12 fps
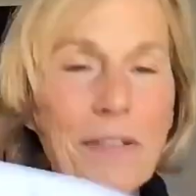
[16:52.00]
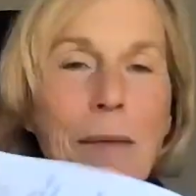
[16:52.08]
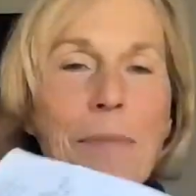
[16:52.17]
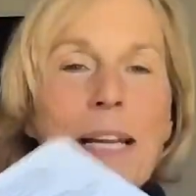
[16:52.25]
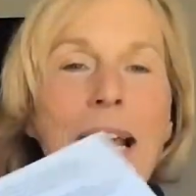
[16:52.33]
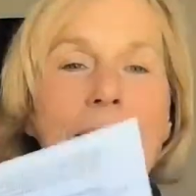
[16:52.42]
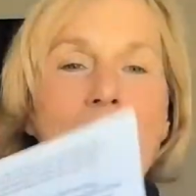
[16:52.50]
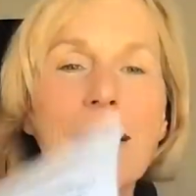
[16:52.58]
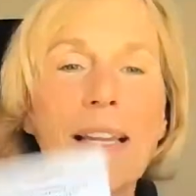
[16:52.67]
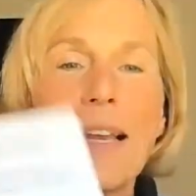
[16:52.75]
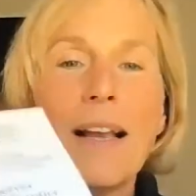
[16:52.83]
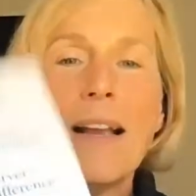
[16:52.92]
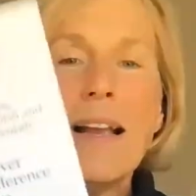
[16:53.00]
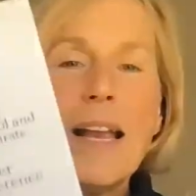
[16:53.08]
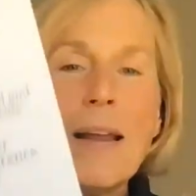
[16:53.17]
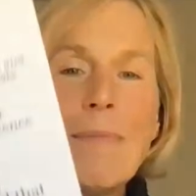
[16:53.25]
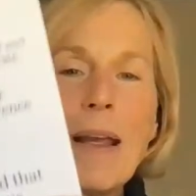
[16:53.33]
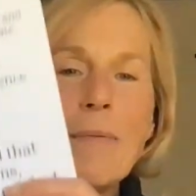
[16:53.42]
some text,
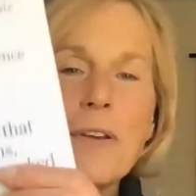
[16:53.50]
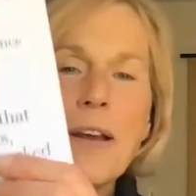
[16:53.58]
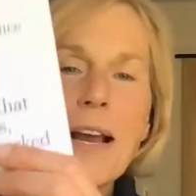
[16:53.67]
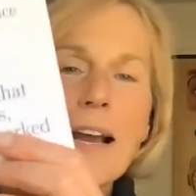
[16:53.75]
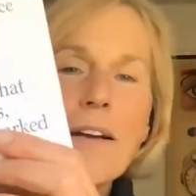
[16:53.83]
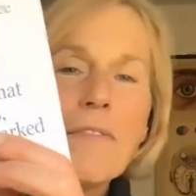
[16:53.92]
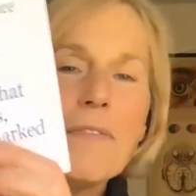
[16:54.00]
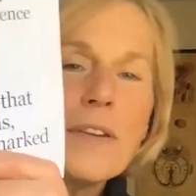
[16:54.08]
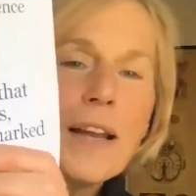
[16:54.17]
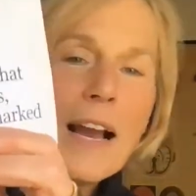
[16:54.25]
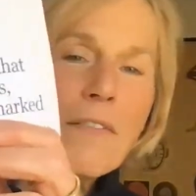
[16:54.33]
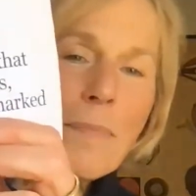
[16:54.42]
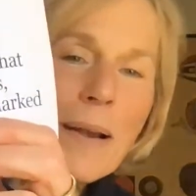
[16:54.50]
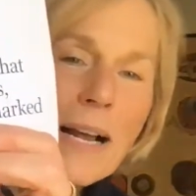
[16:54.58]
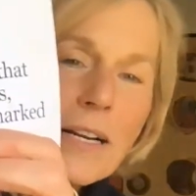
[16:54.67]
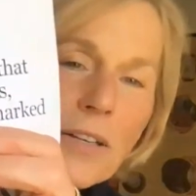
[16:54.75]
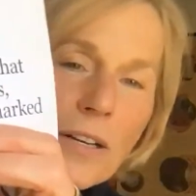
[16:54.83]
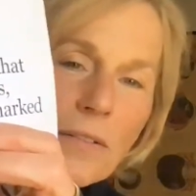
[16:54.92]
and maybe you have a
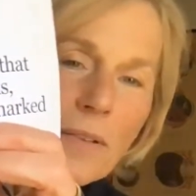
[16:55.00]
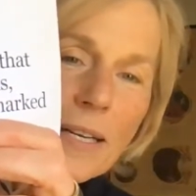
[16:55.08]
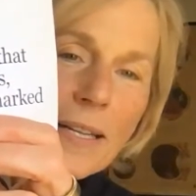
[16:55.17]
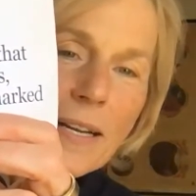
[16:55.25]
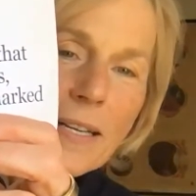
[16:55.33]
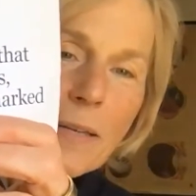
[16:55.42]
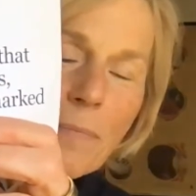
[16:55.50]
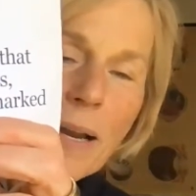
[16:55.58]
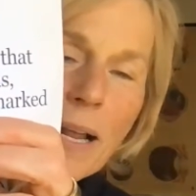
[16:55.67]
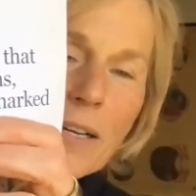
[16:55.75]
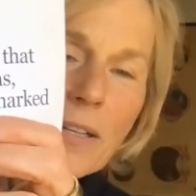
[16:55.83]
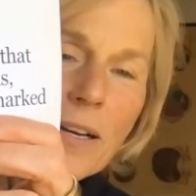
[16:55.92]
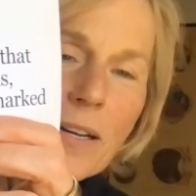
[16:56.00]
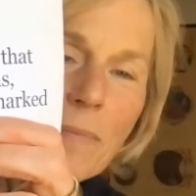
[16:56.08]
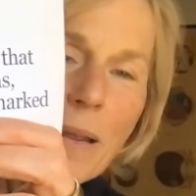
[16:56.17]
black dot right there as a black dot.